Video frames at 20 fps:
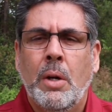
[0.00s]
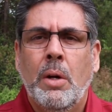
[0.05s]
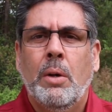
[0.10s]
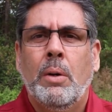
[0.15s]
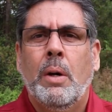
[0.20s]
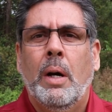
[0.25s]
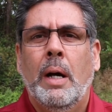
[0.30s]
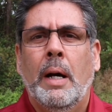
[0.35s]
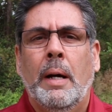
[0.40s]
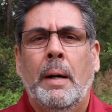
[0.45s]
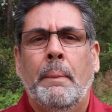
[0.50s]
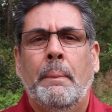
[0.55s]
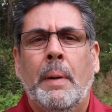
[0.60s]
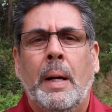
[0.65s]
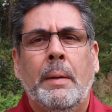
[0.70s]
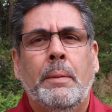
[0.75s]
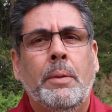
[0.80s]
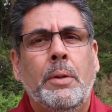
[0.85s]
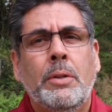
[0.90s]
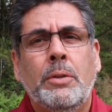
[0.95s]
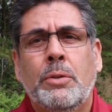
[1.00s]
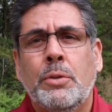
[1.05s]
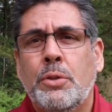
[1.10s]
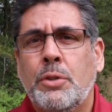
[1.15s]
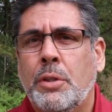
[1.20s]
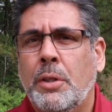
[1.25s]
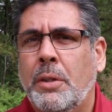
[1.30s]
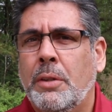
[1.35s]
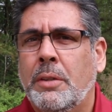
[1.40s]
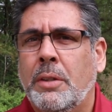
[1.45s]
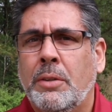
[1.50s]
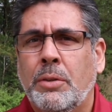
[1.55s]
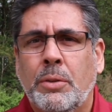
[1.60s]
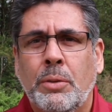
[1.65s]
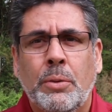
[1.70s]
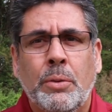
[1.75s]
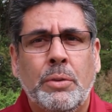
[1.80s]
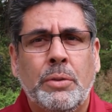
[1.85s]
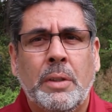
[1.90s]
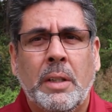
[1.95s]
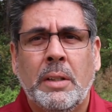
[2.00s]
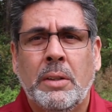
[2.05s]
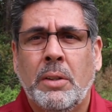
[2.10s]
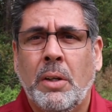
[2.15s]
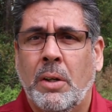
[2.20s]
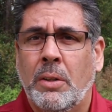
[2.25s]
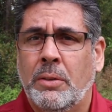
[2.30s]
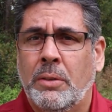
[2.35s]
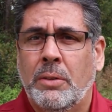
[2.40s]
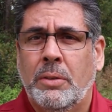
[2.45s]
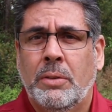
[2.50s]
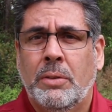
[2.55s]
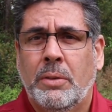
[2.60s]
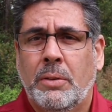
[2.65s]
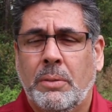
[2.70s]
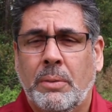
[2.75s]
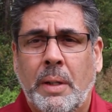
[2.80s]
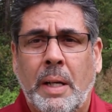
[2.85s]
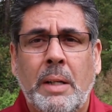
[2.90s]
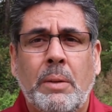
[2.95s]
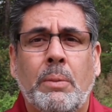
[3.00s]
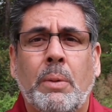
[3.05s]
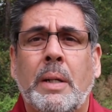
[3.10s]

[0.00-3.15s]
I'm going to share the do's and don'ts, right?